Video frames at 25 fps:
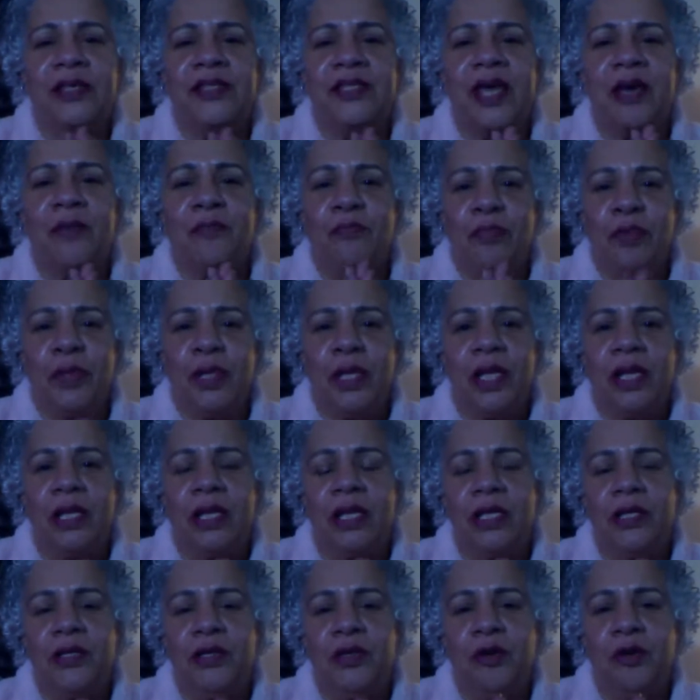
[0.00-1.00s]
completely
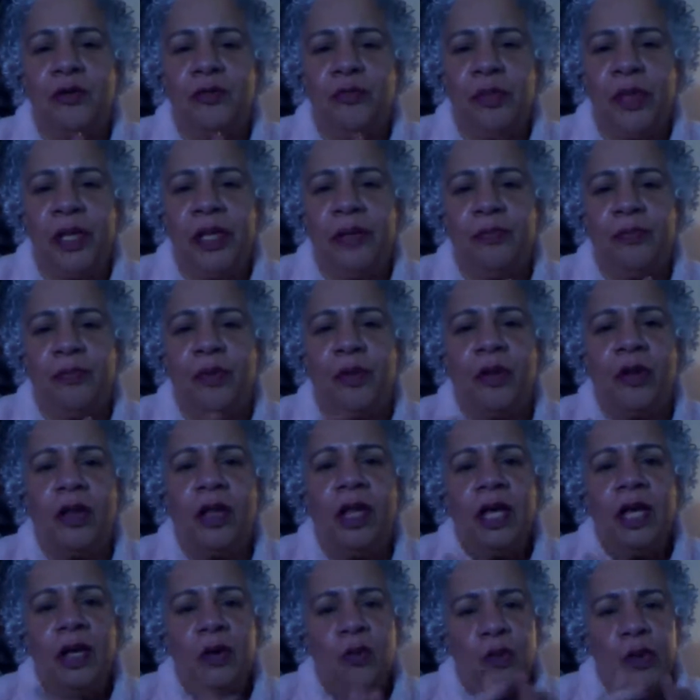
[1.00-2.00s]
new people.
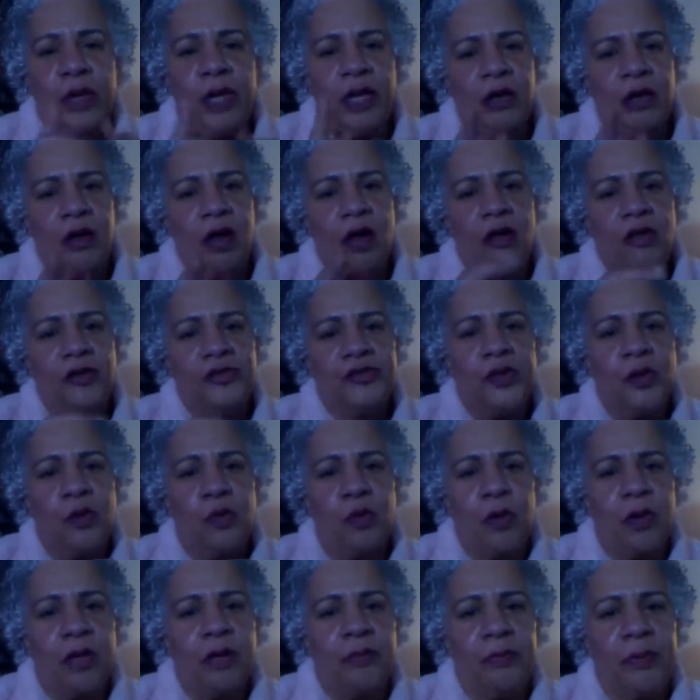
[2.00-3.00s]
We can also
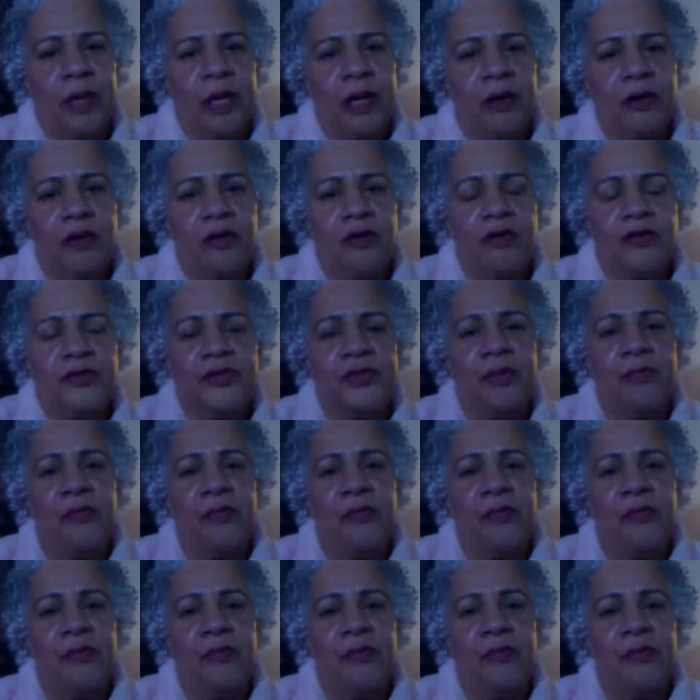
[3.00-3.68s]
work miracles and